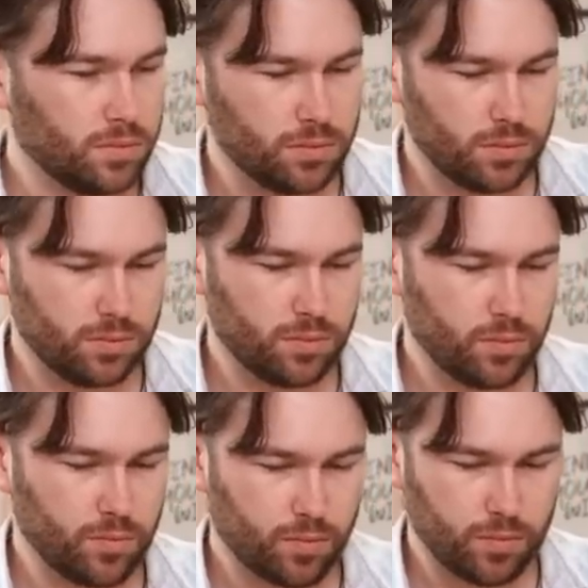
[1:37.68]

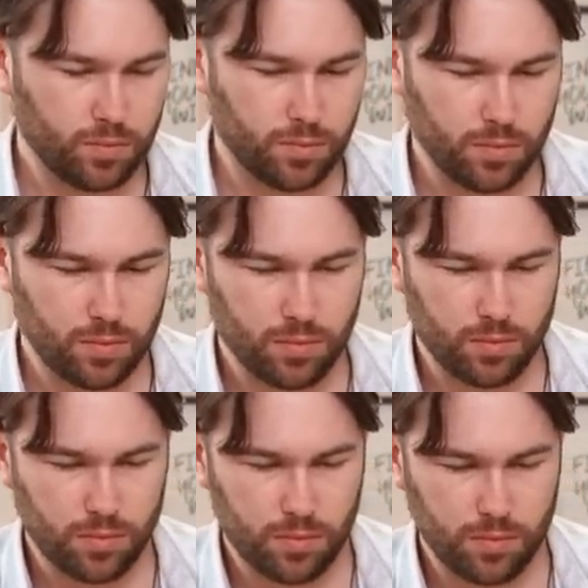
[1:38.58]

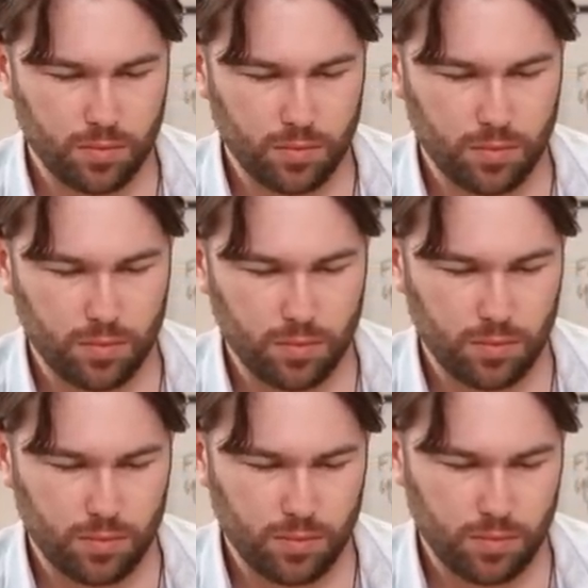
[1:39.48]

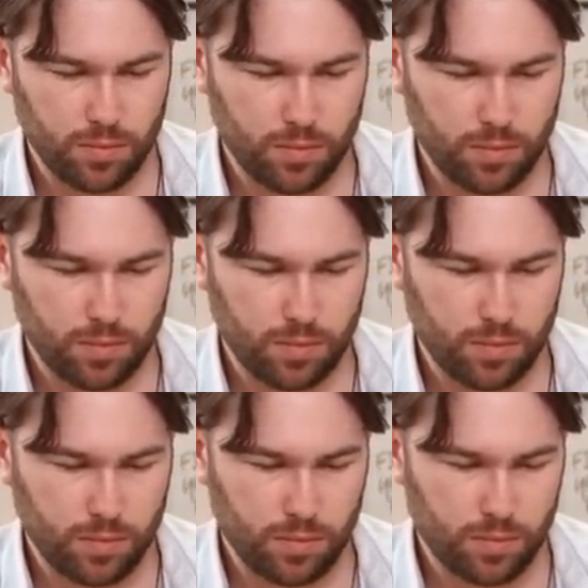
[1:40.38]

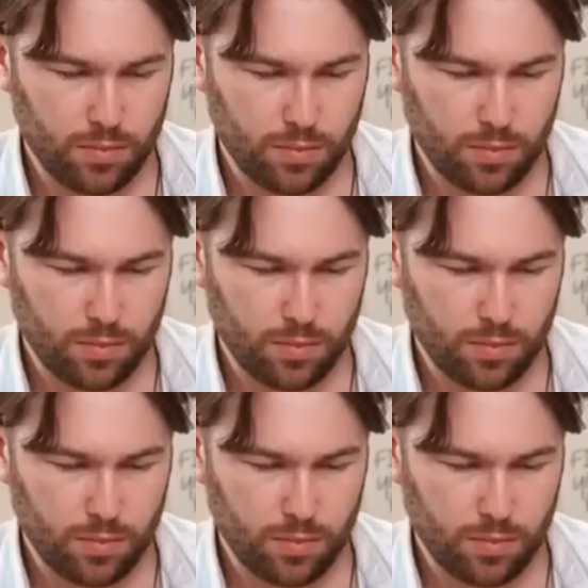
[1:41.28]
This person isn't speaking.